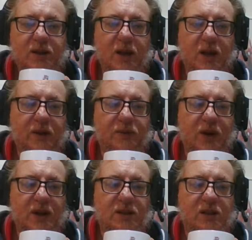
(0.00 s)
G'day,
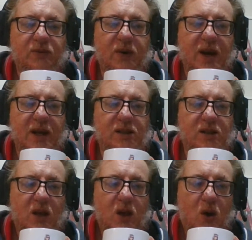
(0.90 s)
friends and
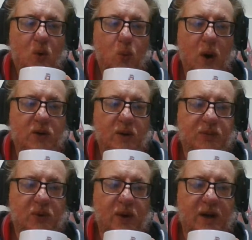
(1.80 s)
fans. Welcome
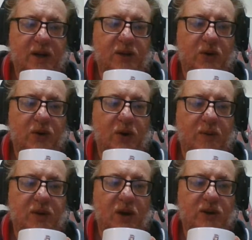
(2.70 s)
to Writing Corner.
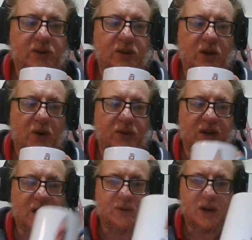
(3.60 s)
I'm your host, the author
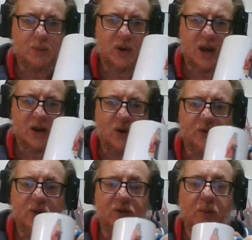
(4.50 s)
David Applegate,
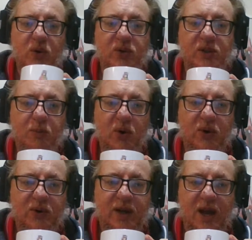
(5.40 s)
author of the books
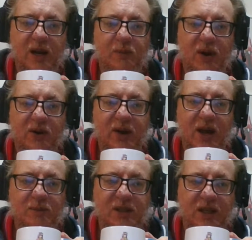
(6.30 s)
Boyhood Arcade, Power
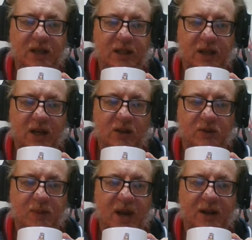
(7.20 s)
Games, and Into the
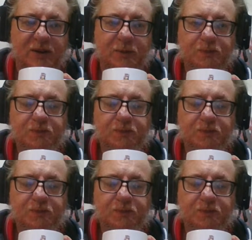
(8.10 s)
Owl's Mound.